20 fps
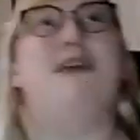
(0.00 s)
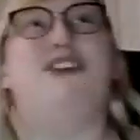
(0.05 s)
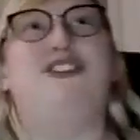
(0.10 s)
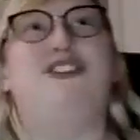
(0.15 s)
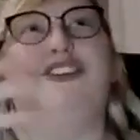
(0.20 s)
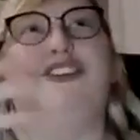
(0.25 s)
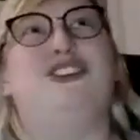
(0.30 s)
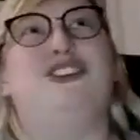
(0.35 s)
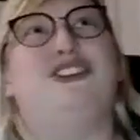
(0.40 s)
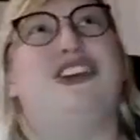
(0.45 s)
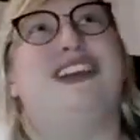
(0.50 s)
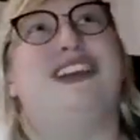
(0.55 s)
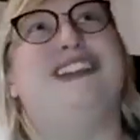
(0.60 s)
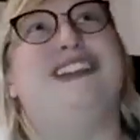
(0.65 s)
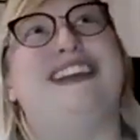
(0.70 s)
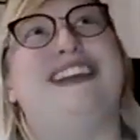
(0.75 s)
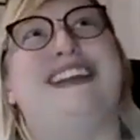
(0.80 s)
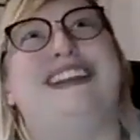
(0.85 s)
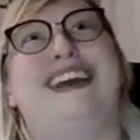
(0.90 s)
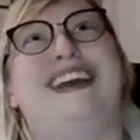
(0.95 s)
As she
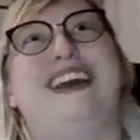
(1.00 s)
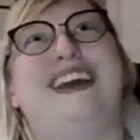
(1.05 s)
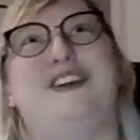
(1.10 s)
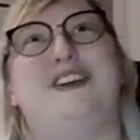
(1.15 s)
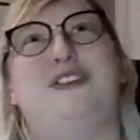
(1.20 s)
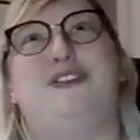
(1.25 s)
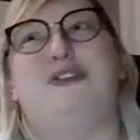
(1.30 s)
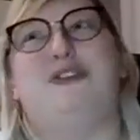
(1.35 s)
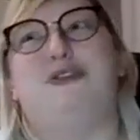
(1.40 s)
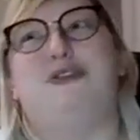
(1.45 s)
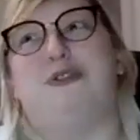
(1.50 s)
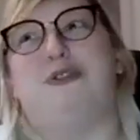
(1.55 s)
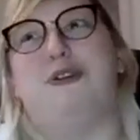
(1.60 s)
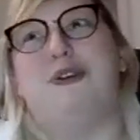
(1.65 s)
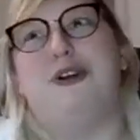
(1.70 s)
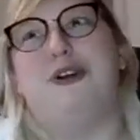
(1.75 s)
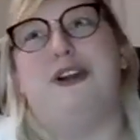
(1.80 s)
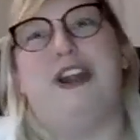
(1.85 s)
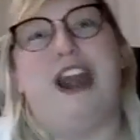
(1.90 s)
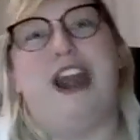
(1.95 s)
gently like
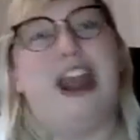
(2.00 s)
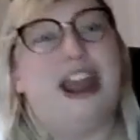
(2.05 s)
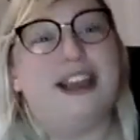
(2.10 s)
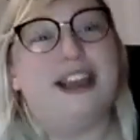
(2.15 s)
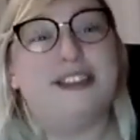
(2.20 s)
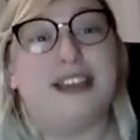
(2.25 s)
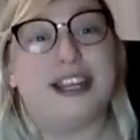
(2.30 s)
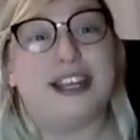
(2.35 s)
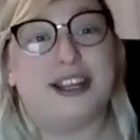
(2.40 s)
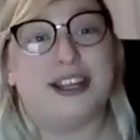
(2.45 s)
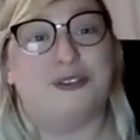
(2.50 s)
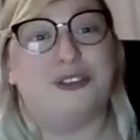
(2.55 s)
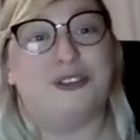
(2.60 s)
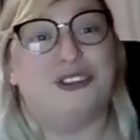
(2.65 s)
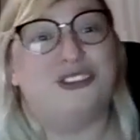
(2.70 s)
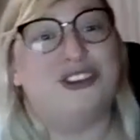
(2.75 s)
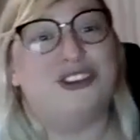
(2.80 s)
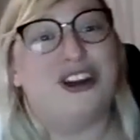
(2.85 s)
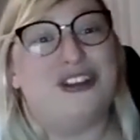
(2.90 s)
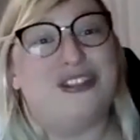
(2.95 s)
threw her hand like it
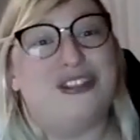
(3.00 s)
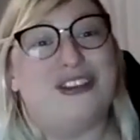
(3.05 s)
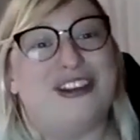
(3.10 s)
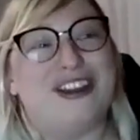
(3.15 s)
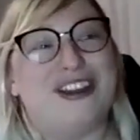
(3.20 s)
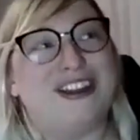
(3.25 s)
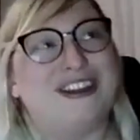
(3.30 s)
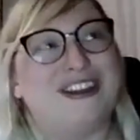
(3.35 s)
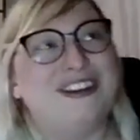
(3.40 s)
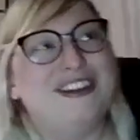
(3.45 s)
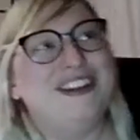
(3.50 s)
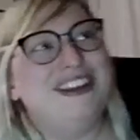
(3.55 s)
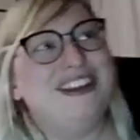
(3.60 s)
was nothing.